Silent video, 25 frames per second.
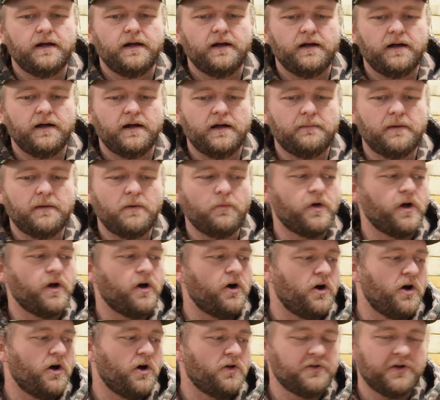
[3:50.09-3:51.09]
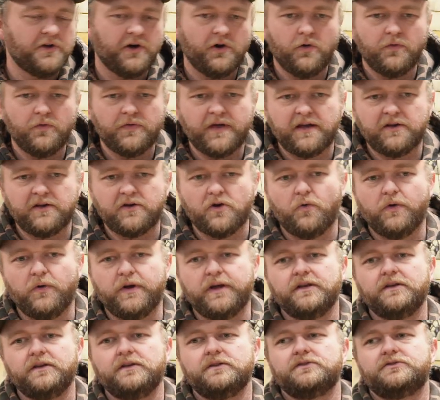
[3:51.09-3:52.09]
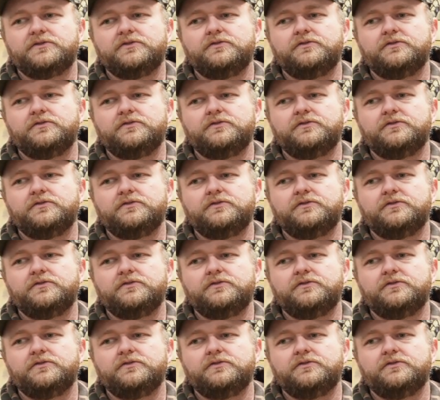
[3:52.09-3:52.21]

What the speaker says: And we all know that going